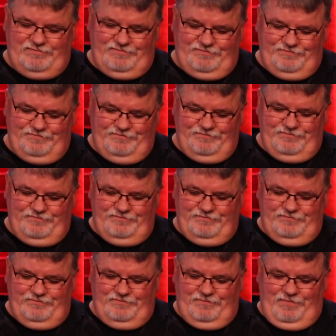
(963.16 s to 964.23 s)

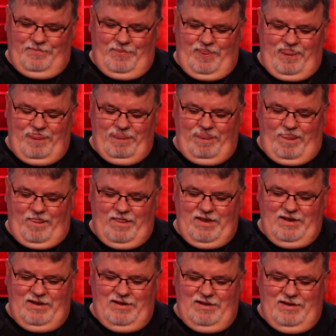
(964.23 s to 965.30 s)

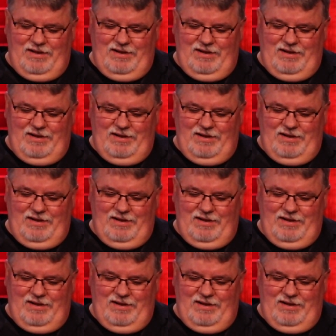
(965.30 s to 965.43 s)
Nothing is said.